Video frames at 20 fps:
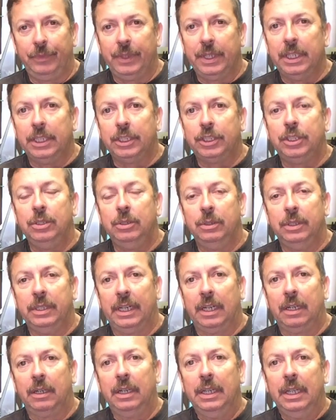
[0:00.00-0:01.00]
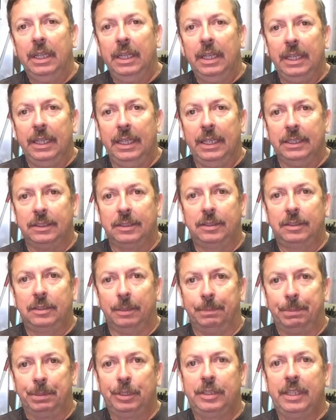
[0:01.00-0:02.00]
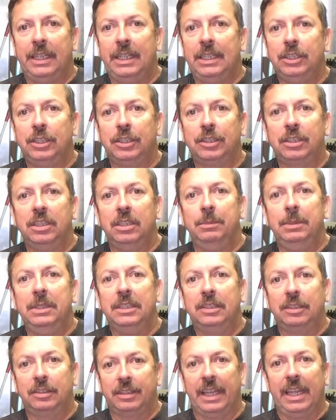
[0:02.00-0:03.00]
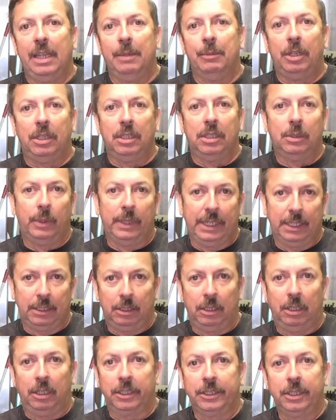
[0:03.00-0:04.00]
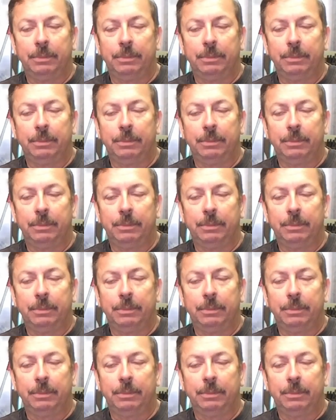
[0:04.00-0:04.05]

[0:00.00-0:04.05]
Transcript: issue there, it's, the percentage is going to be the same all the way along.